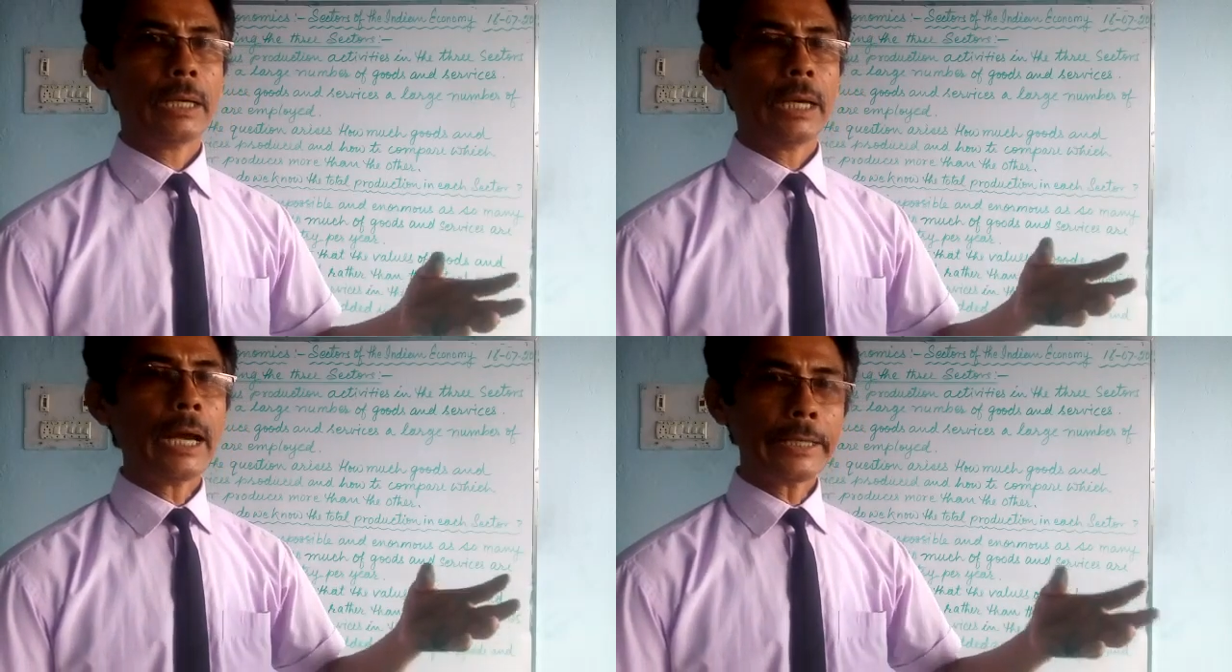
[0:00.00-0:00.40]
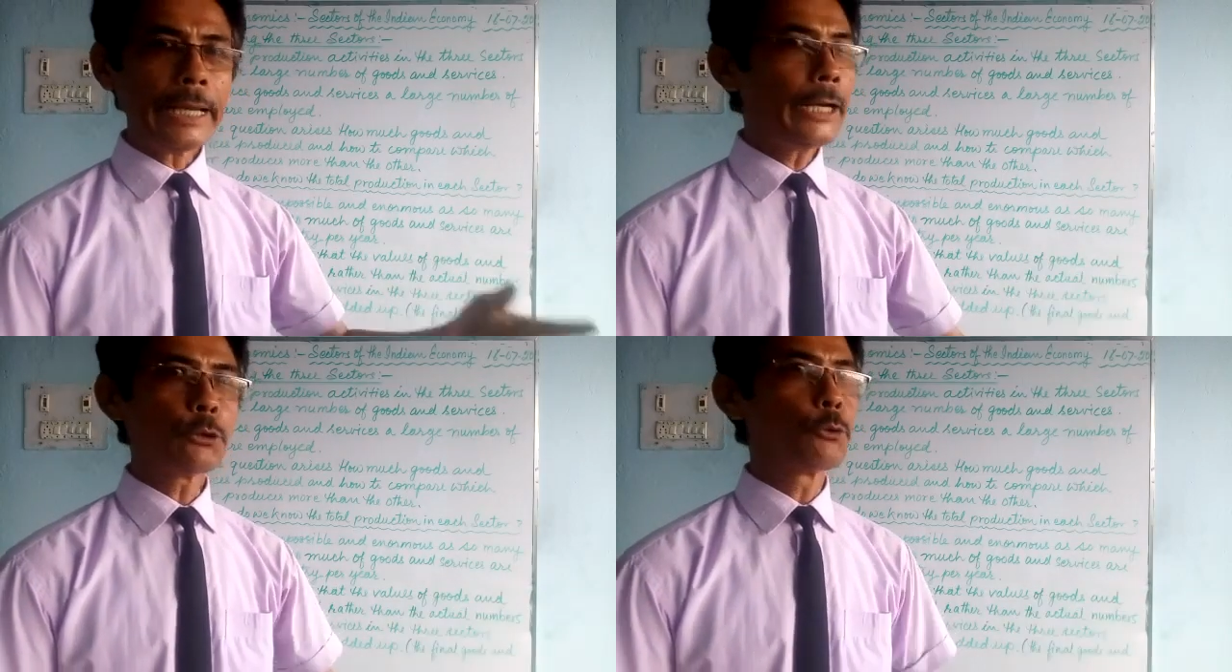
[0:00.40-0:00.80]

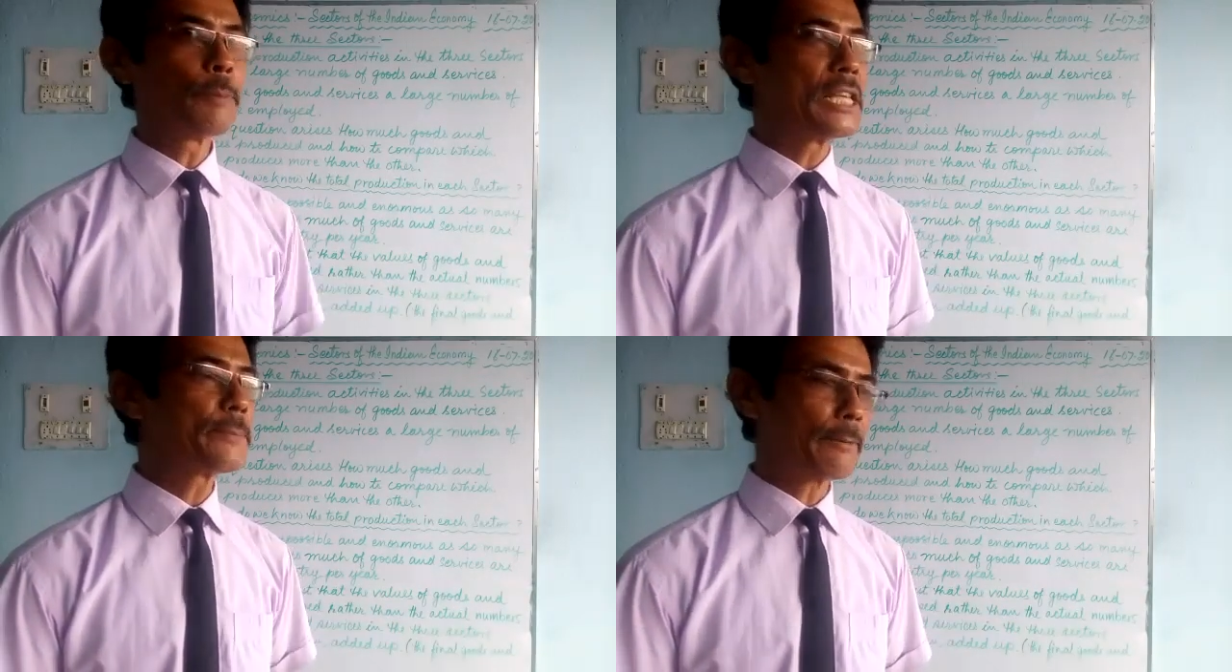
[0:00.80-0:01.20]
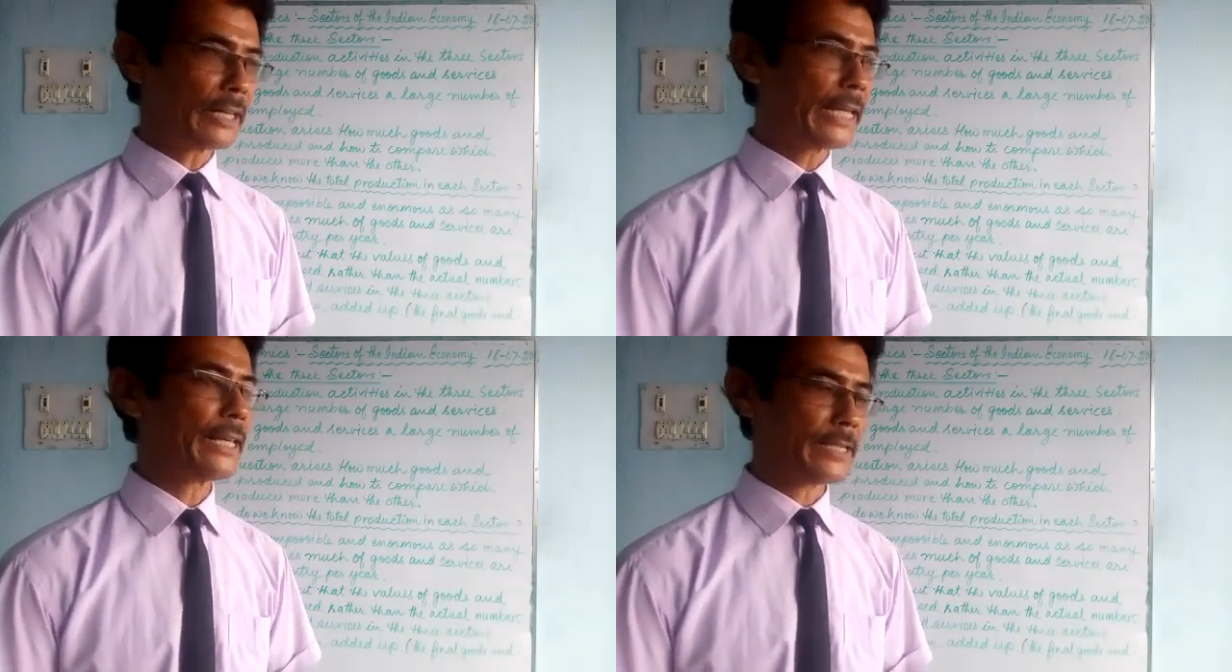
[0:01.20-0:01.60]
at 8 rupees per
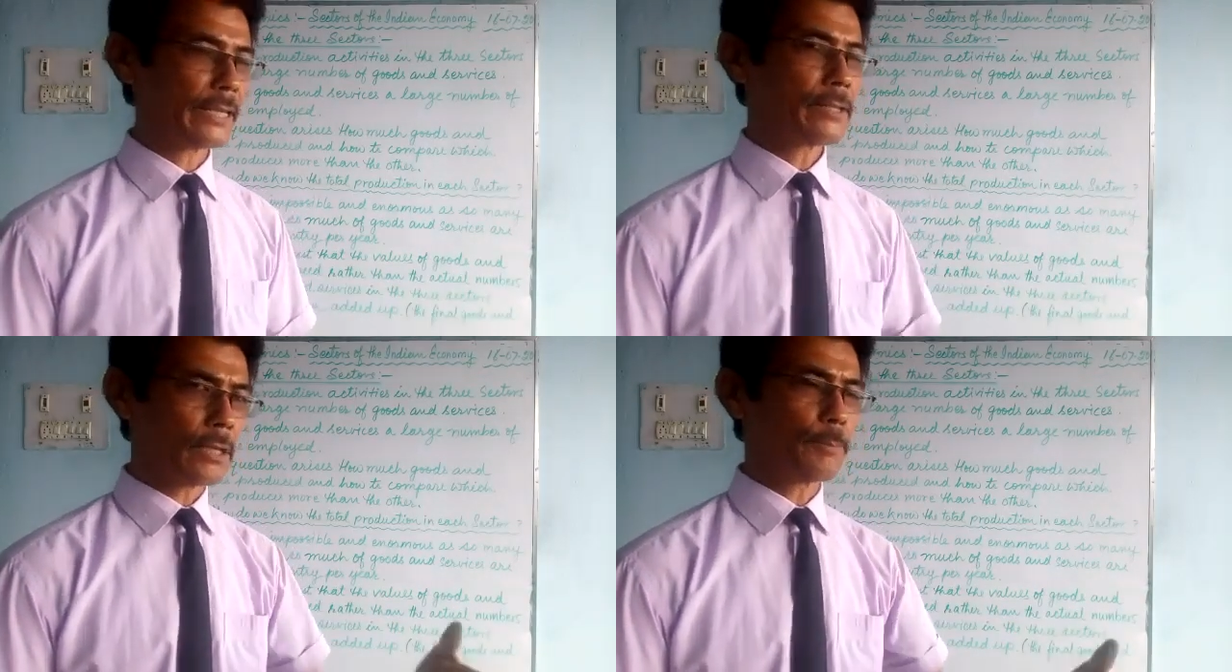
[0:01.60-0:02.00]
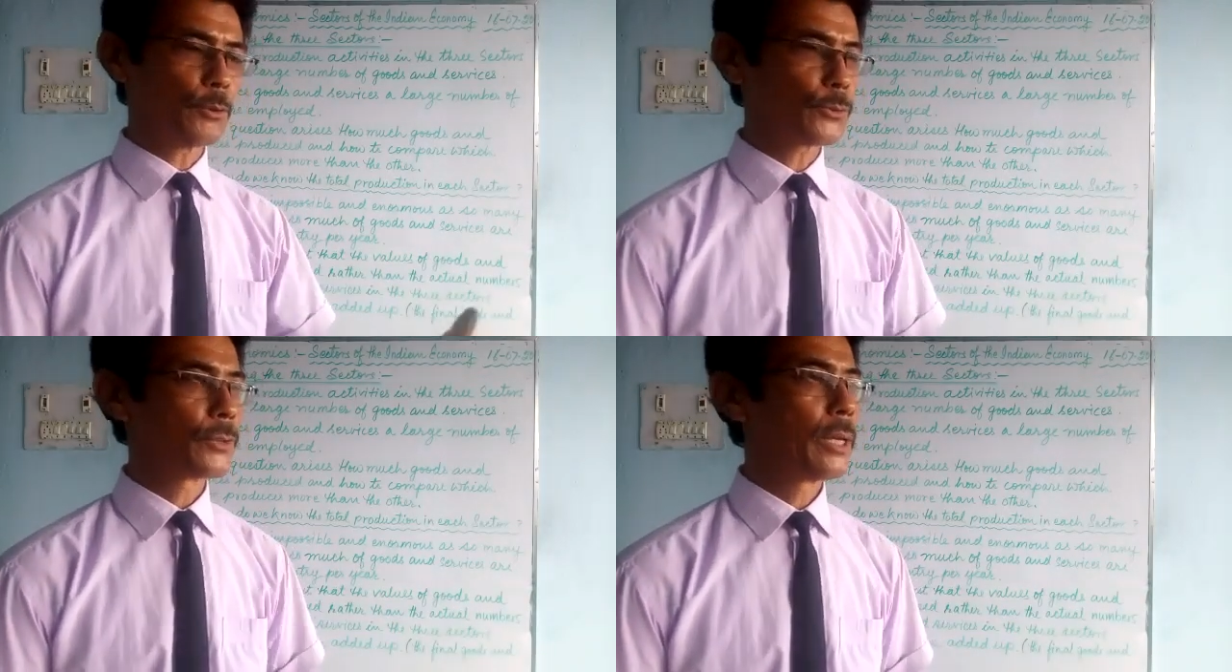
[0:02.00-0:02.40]
kg,
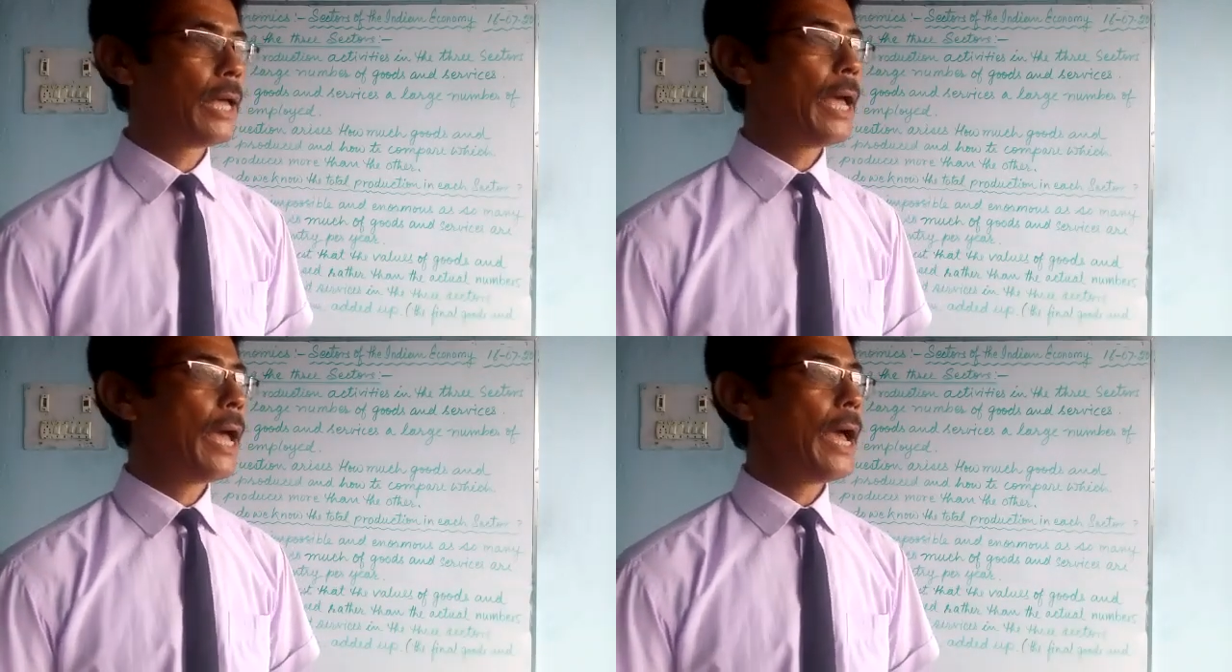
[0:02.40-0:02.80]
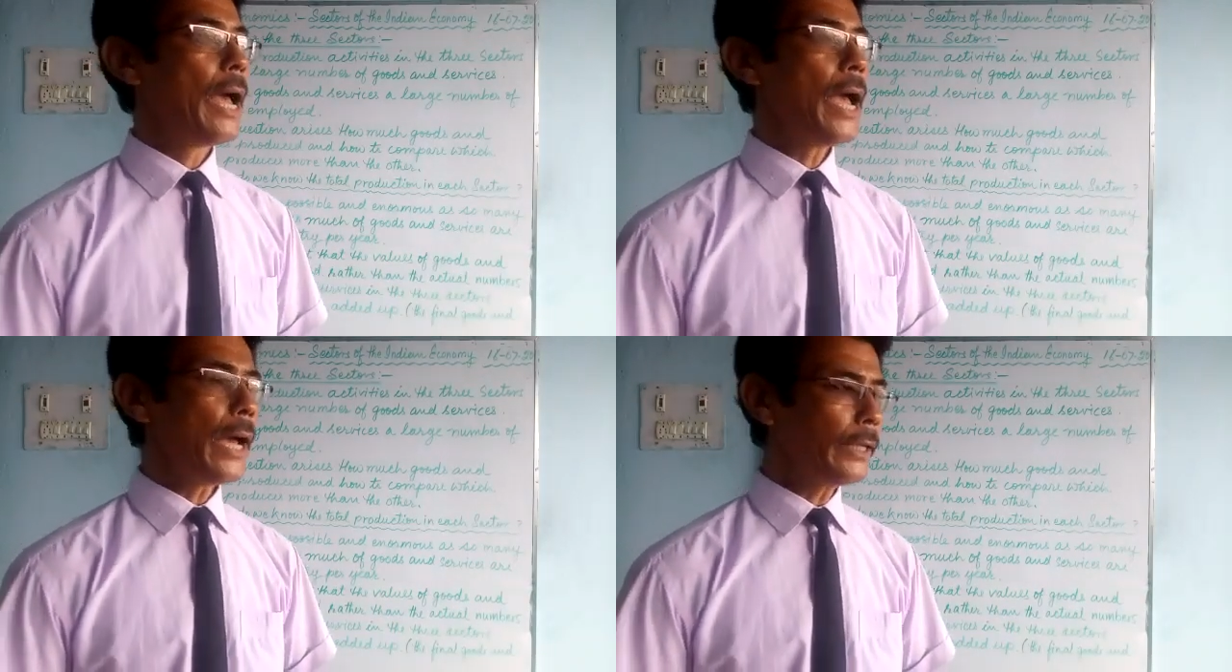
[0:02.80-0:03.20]
suppose,
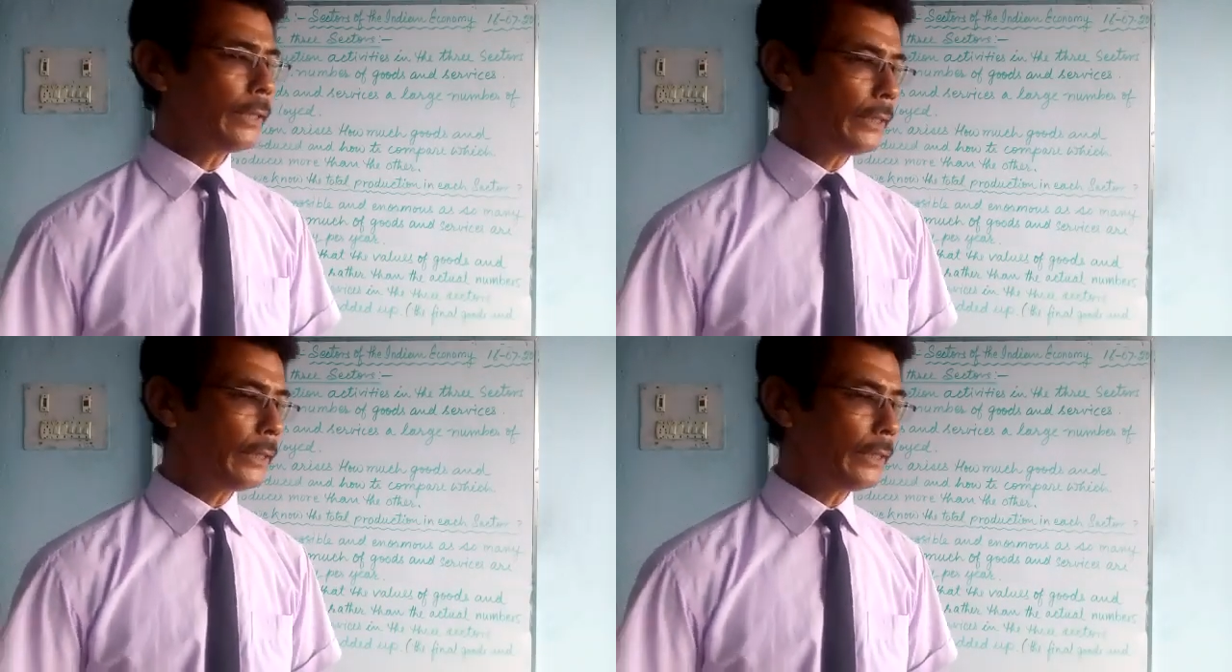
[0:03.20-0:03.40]
and